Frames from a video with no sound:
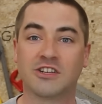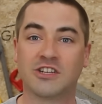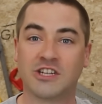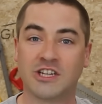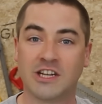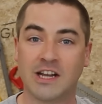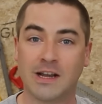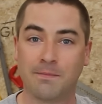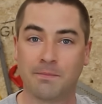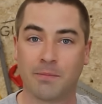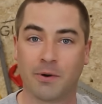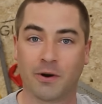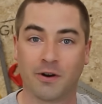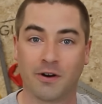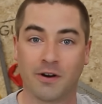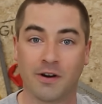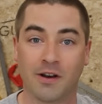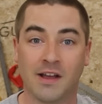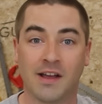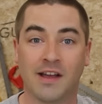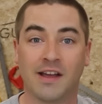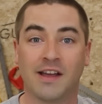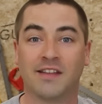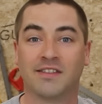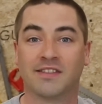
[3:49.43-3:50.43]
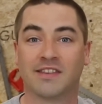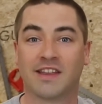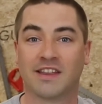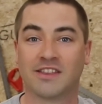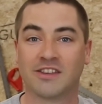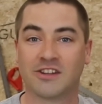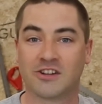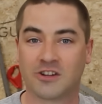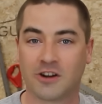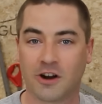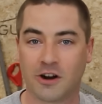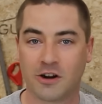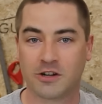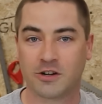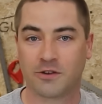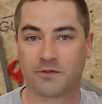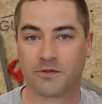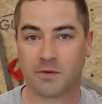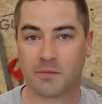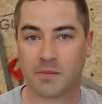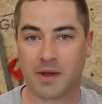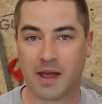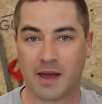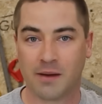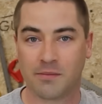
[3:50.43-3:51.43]
cheaper than the charger
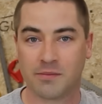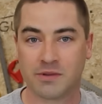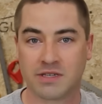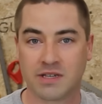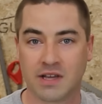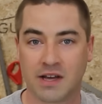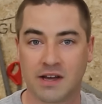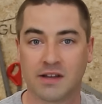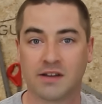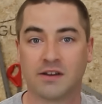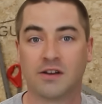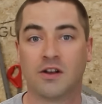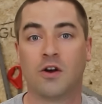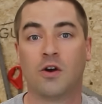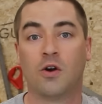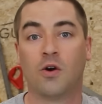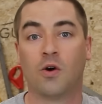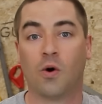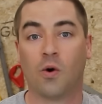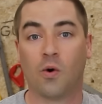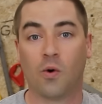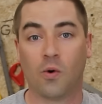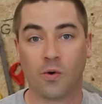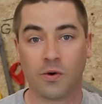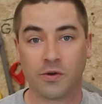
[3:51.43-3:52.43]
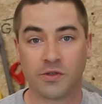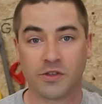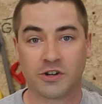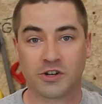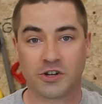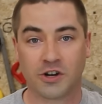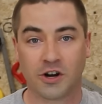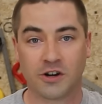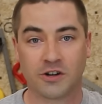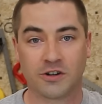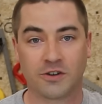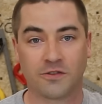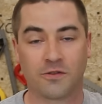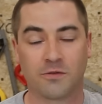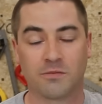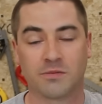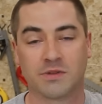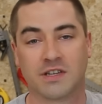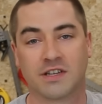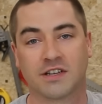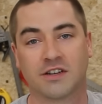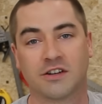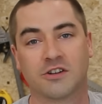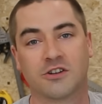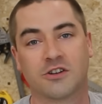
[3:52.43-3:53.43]
from Amazon or the charger from
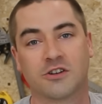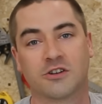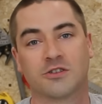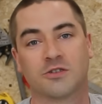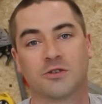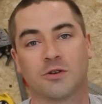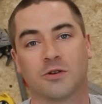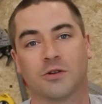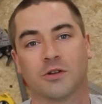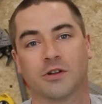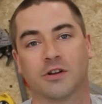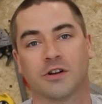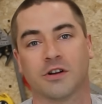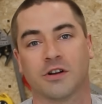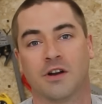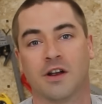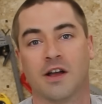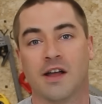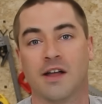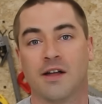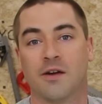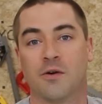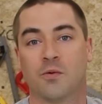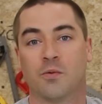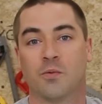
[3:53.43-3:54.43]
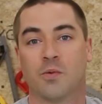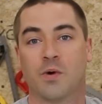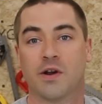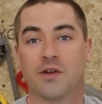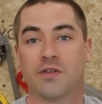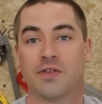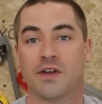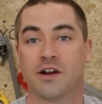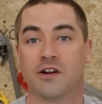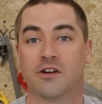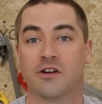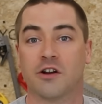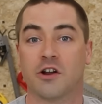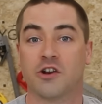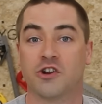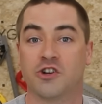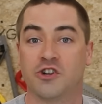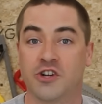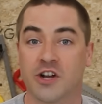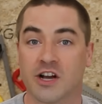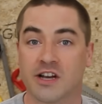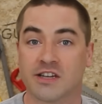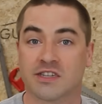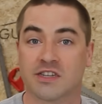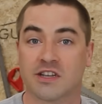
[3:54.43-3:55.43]
Signature Solar, where they're
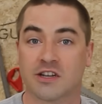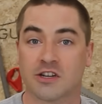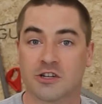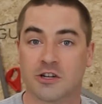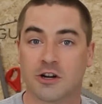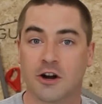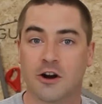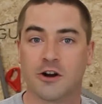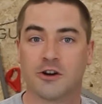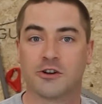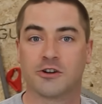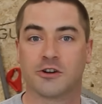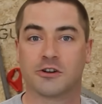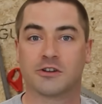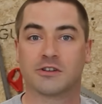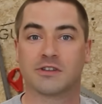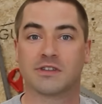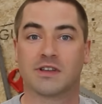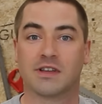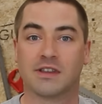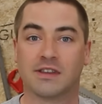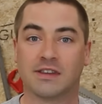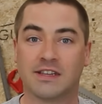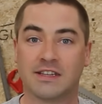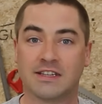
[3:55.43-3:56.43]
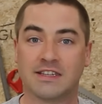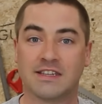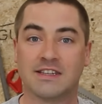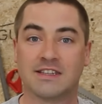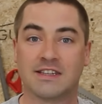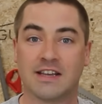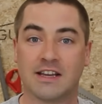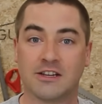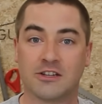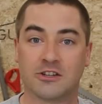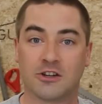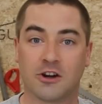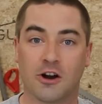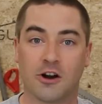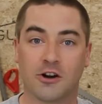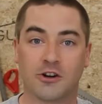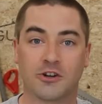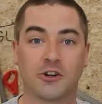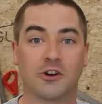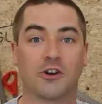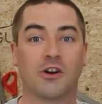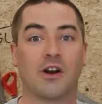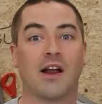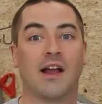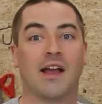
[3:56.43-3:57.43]
just chargers. This is a
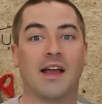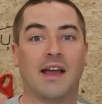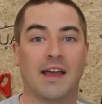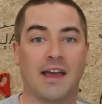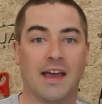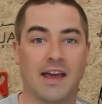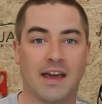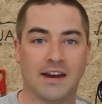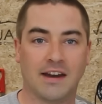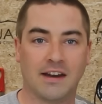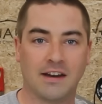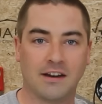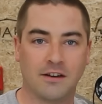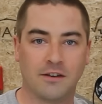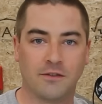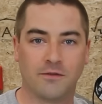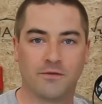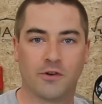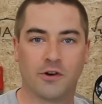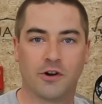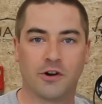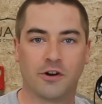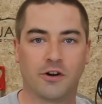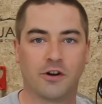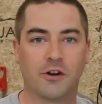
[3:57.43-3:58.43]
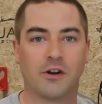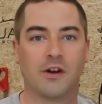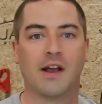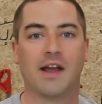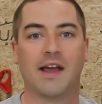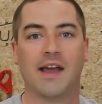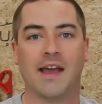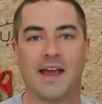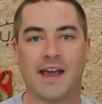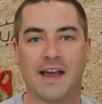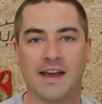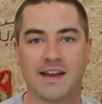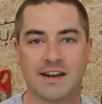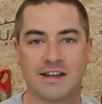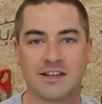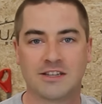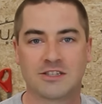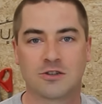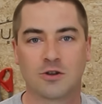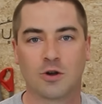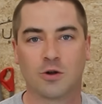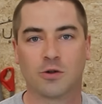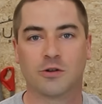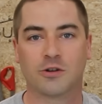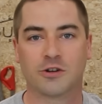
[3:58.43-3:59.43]
charger and an inverter and a
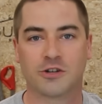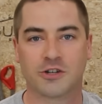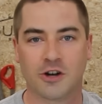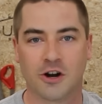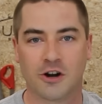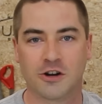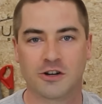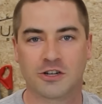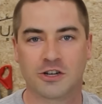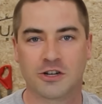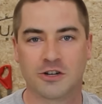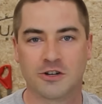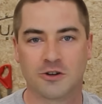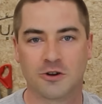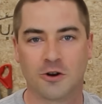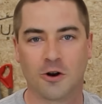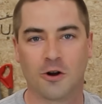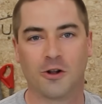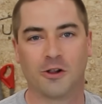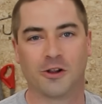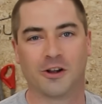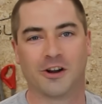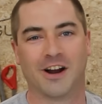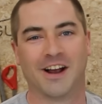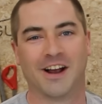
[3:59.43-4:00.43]
solar charge controller.